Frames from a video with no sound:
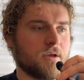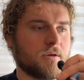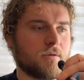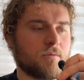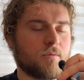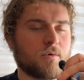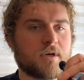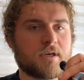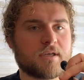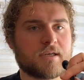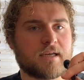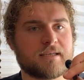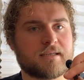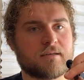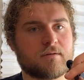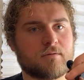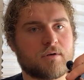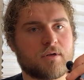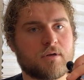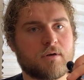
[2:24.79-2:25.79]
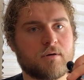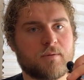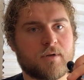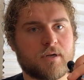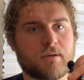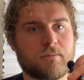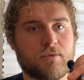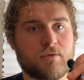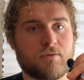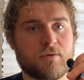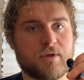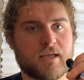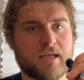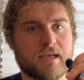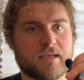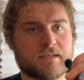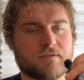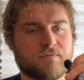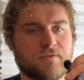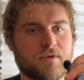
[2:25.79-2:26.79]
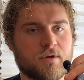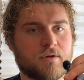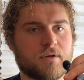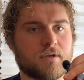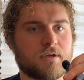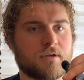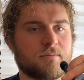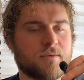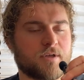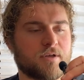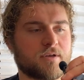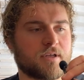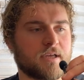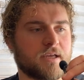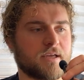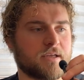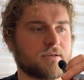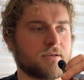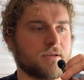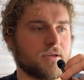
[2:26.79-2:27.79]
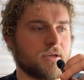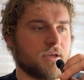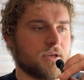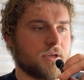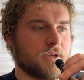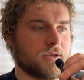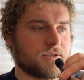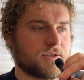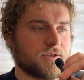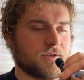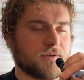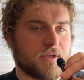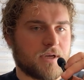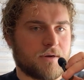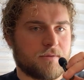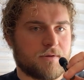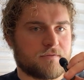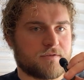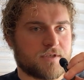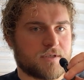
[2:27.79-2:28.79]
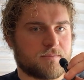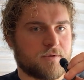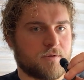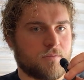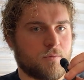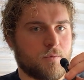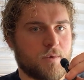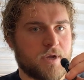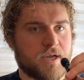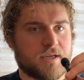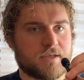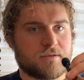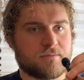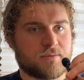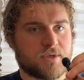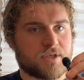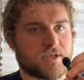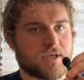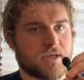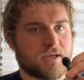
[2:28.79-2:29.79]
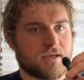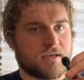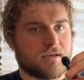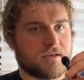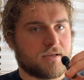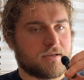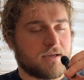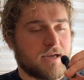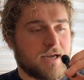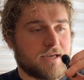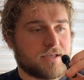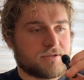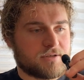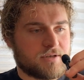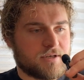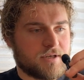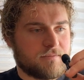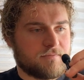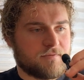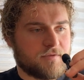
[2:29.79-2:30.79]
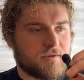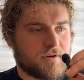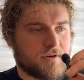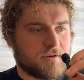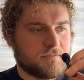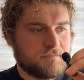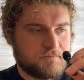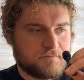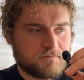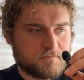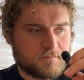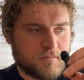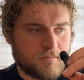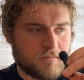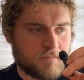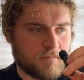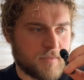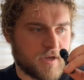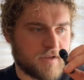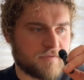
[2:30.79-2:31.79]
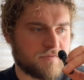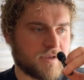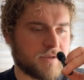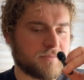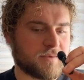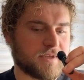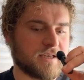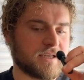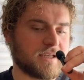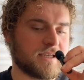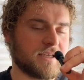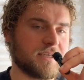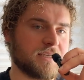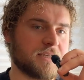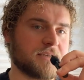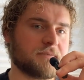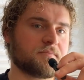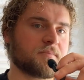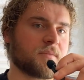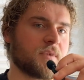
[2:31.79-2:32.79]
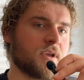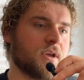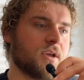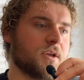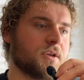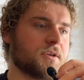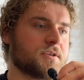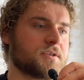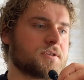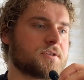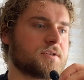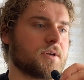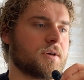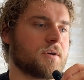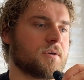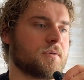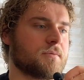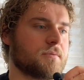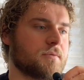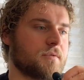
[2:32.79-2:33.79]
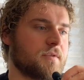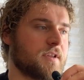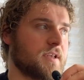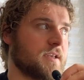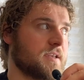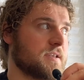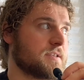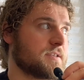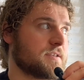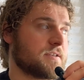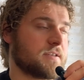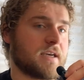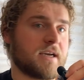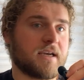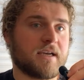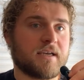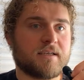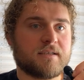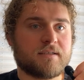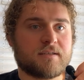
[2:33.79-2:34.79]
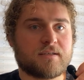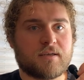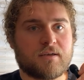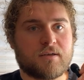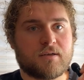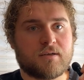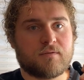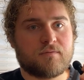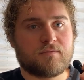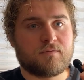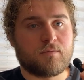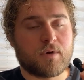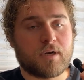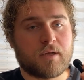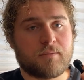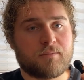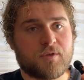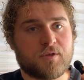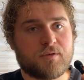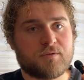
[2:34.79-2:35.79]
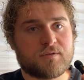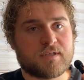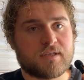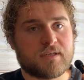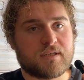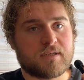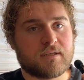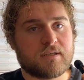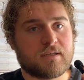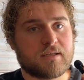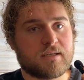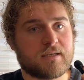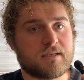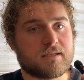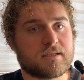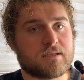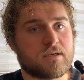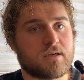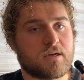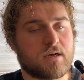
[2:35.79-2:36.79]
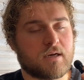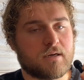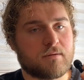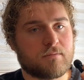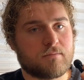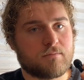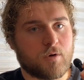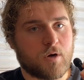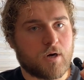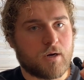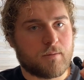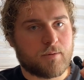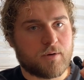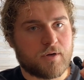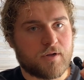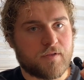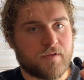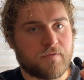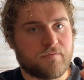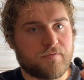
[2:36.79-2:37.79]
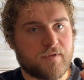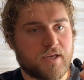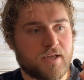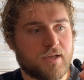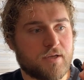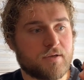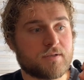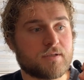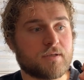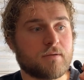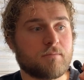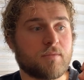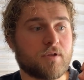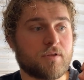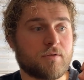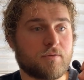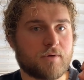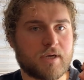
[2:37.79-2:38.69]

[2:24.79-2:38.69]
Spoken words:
one, I didn't want to open up 3 cans of coconut milk, and 2, that would have just been way too much ice cream for my family to eat. So the size of what I'm using is not proper in the videos, but